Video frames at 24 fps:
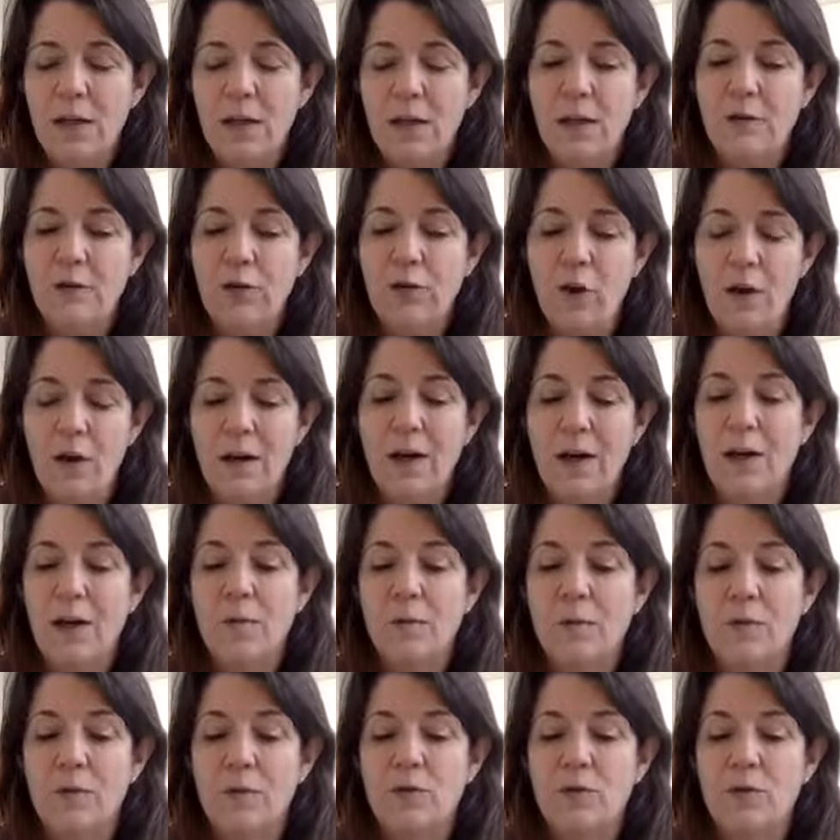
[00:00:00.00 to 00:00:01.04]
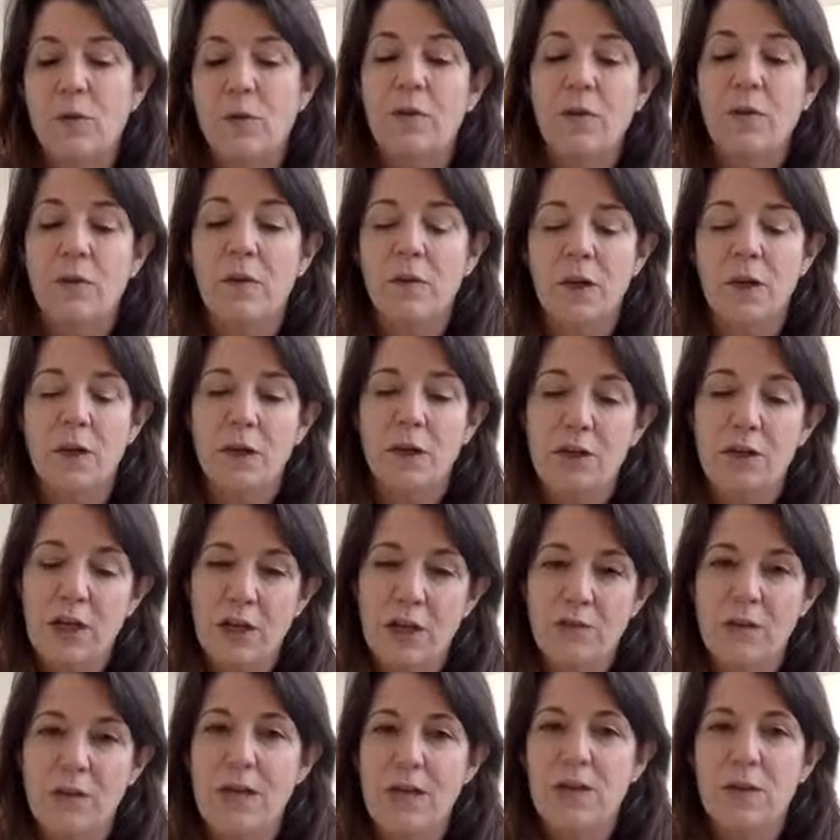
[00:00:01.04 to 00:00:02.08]
You've got um, sort of younger
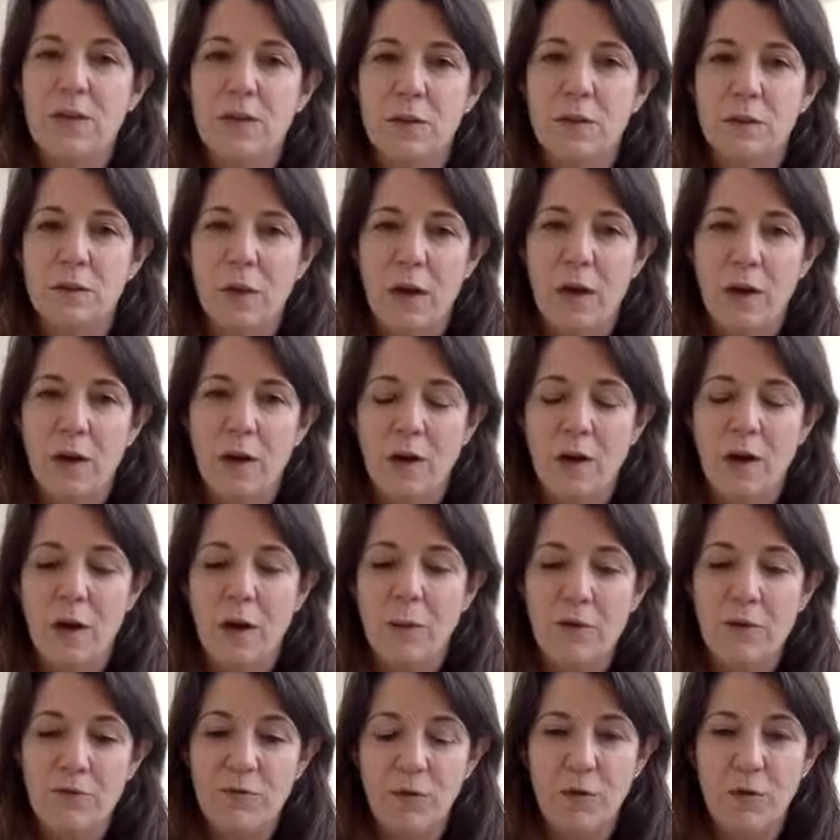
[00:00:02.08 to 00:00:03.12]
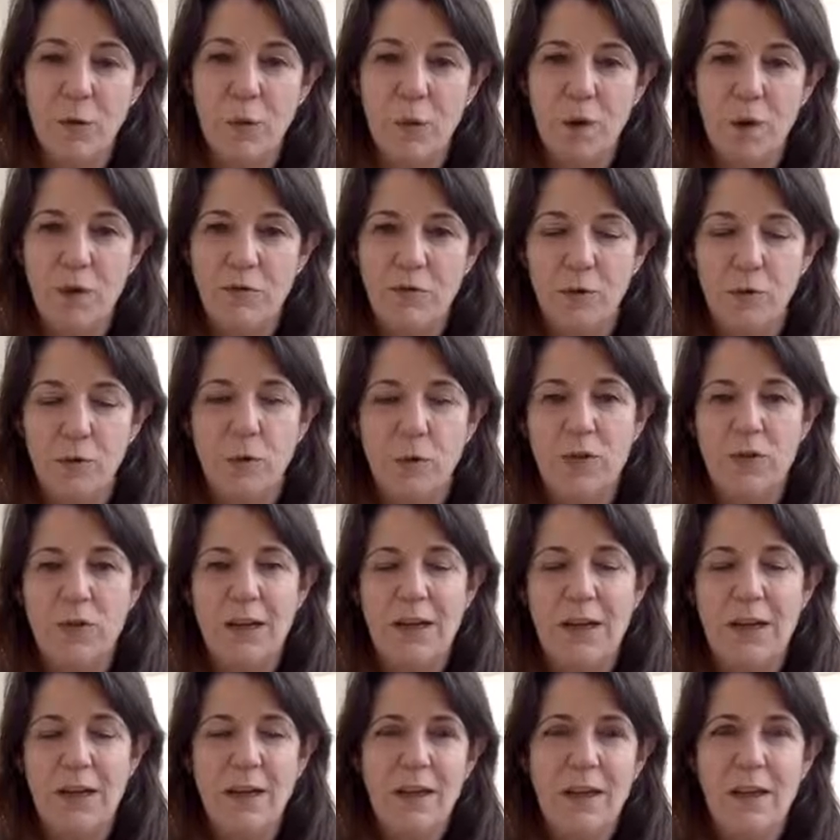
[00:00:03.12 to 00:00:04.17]
generations uh, coming through the workforce,
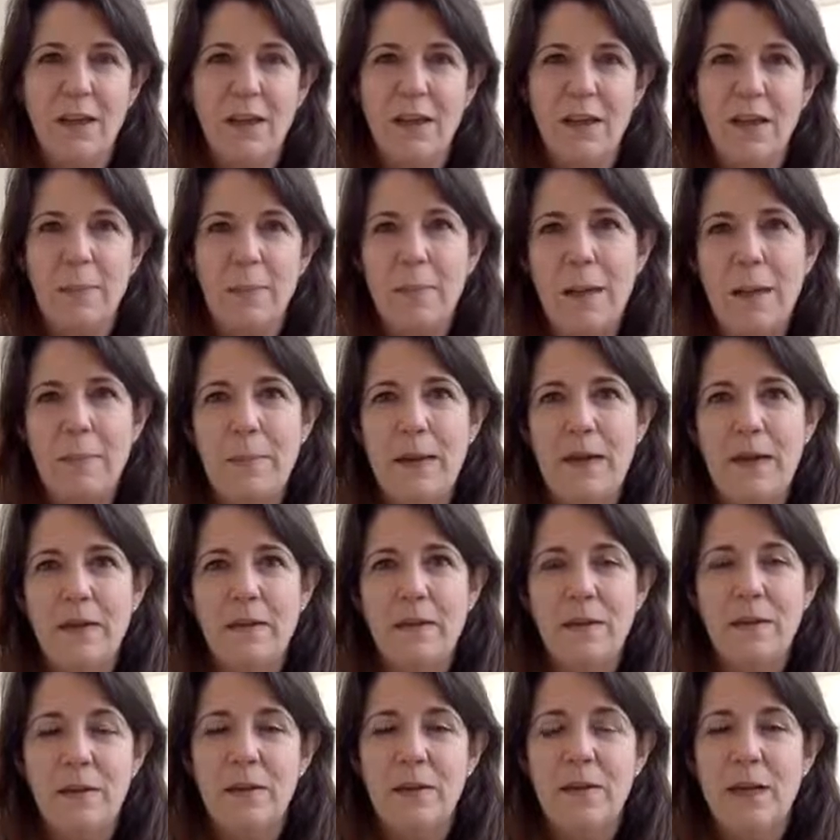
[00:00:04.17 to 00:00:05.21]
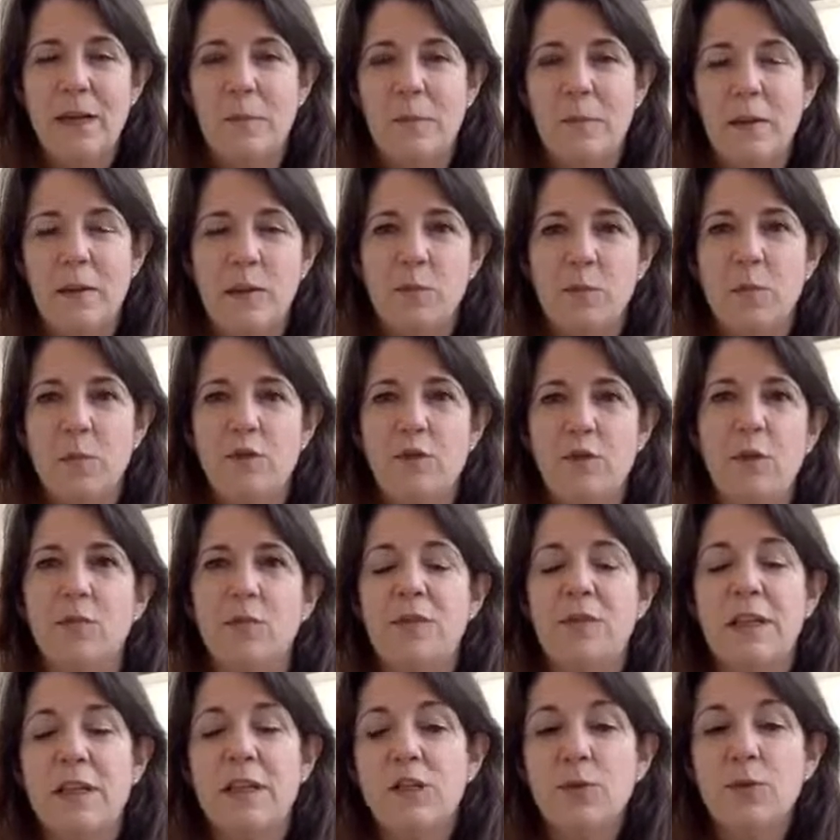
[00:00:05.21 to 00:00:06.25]
and they're maybe they're much more sort of
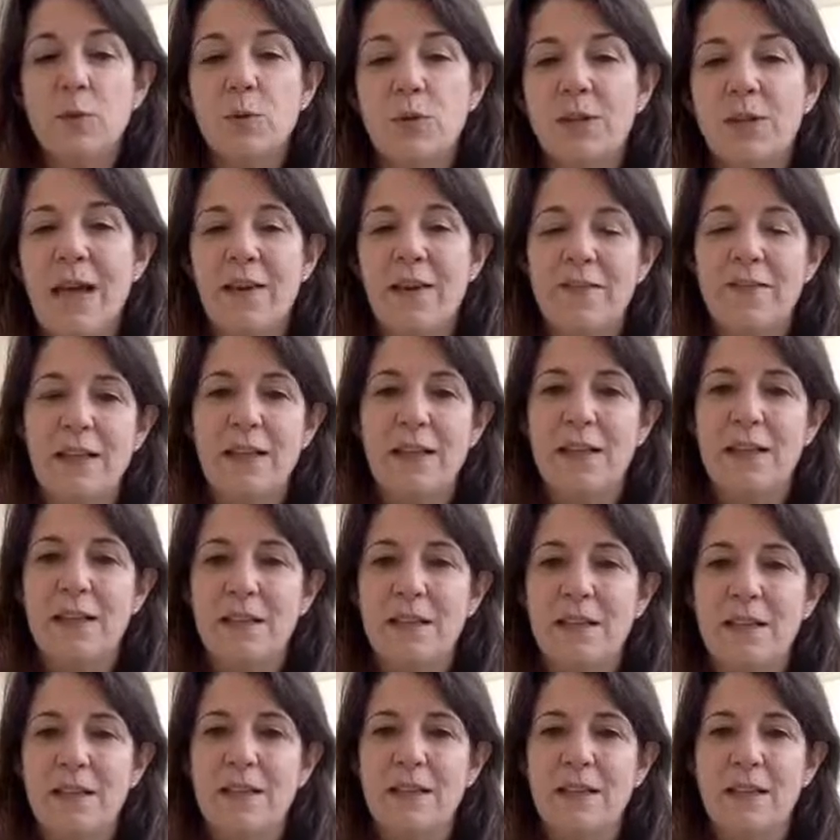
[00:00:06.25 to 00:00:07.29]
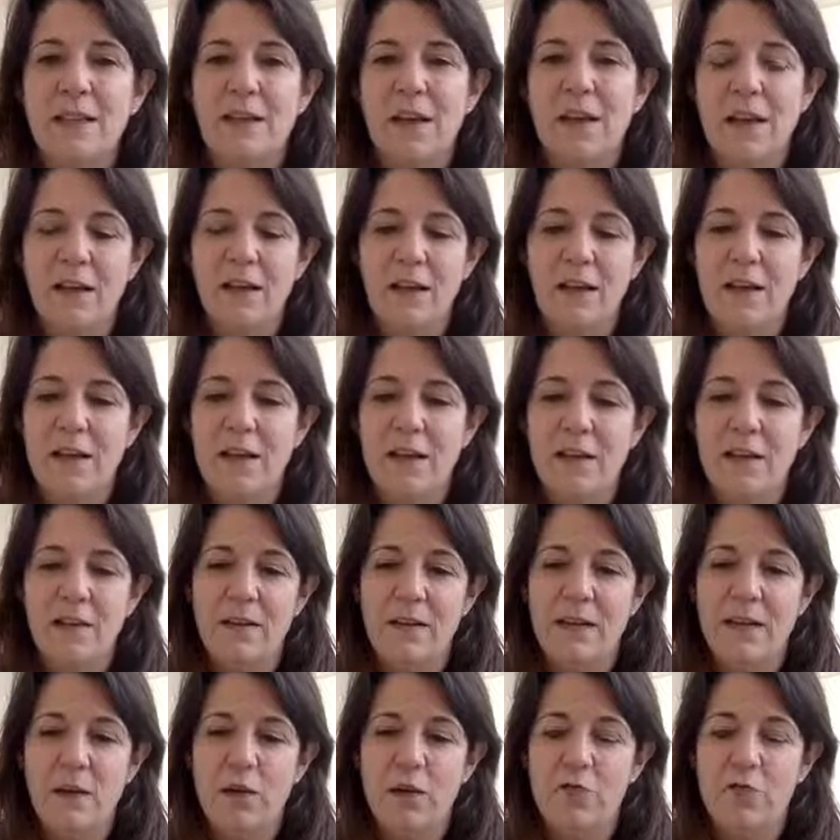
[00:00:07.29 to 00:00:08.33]
digital savvy and things like that, and they're
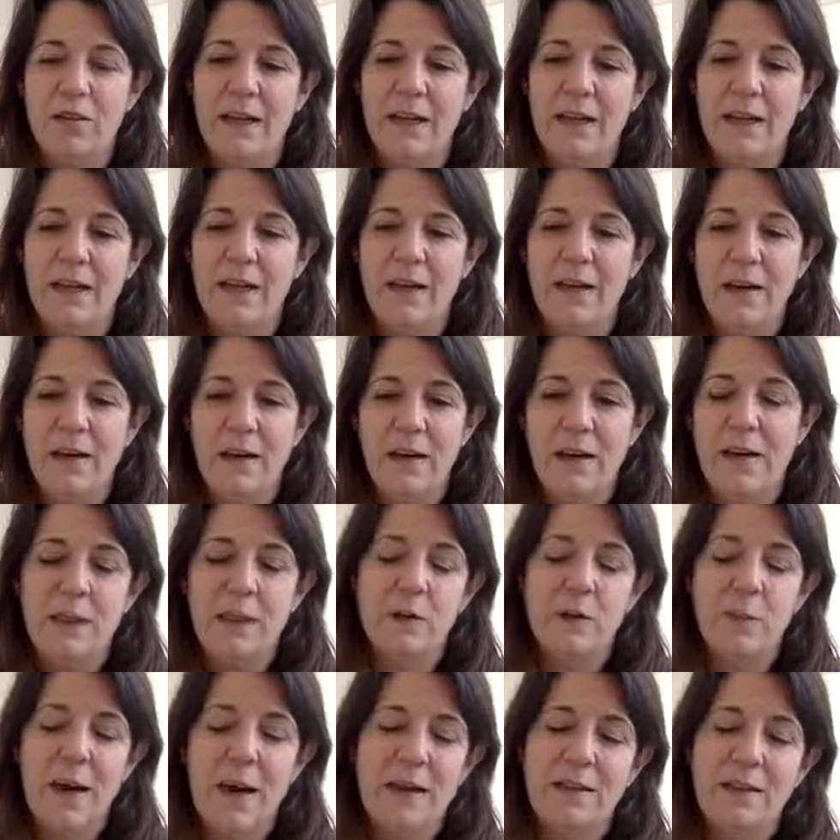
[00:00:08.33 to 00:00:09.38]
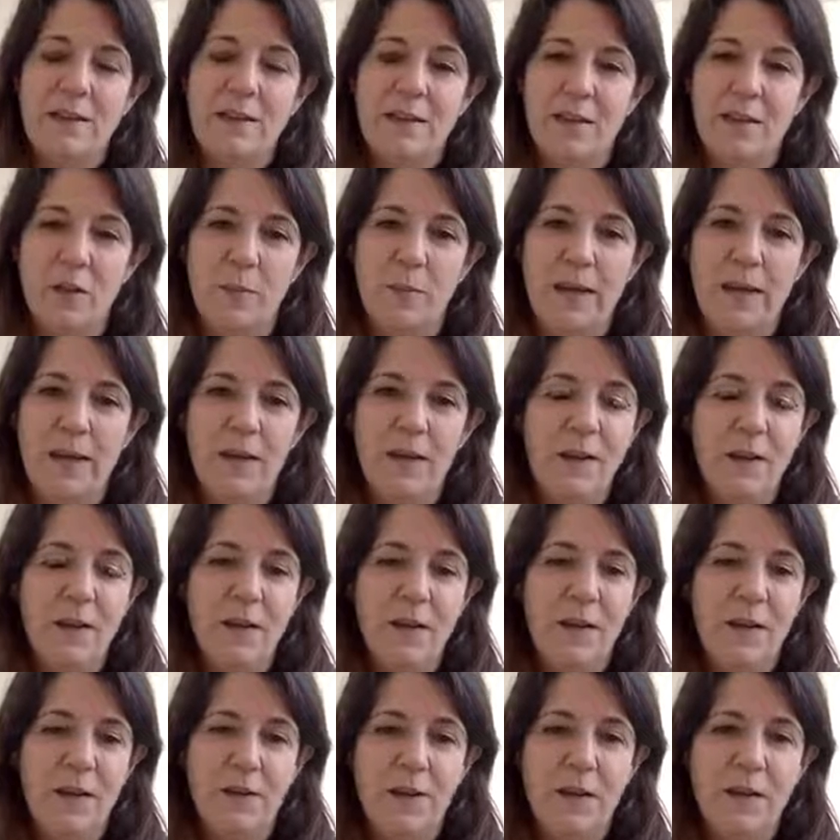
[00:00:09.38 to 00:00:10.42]
they're not really expecting to be
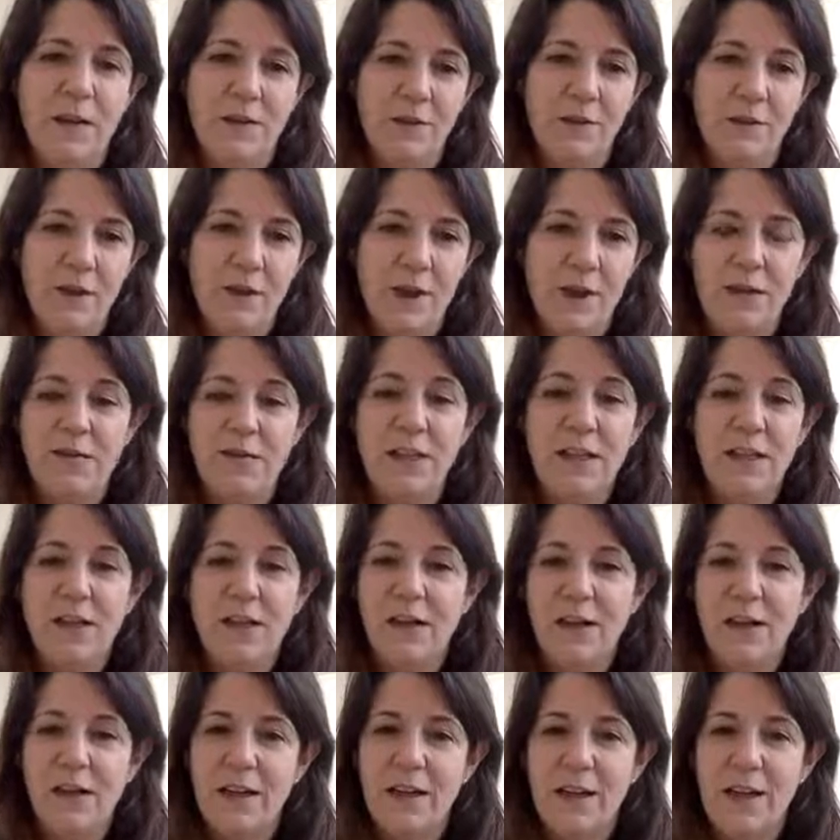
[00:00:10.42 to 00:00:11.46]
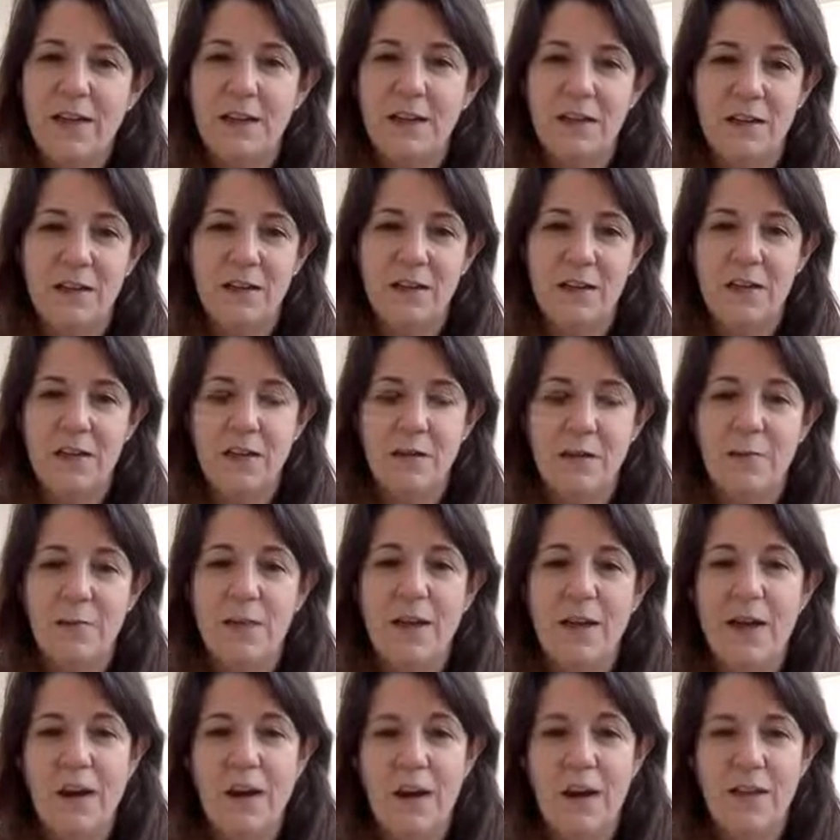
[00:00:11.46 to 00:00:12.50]
nine till five sitting at a desk um,
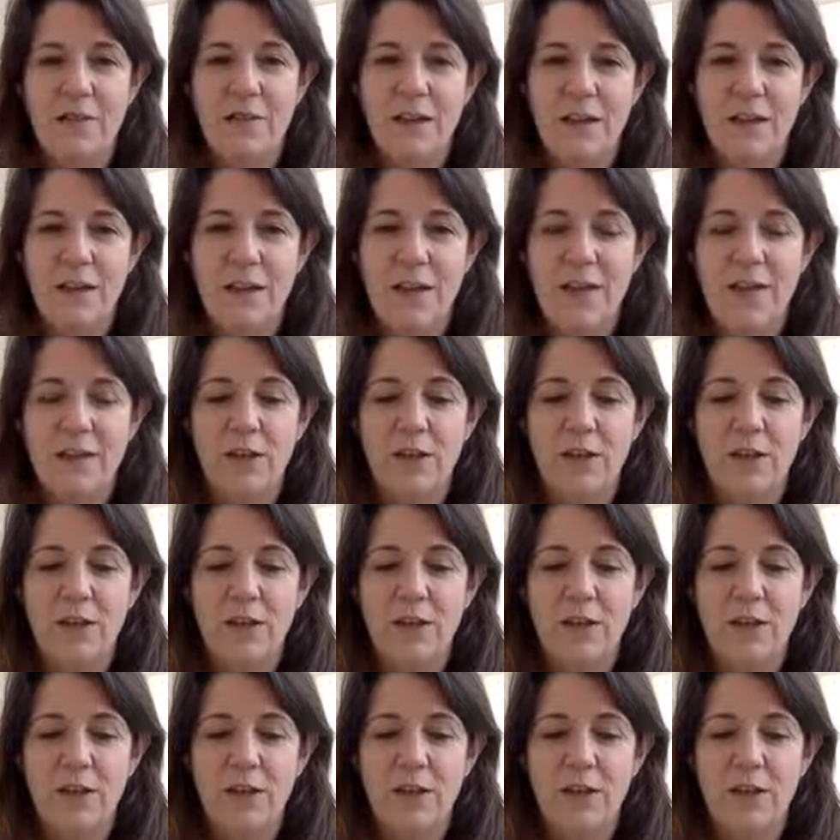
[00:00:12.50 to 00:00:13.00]
day after day.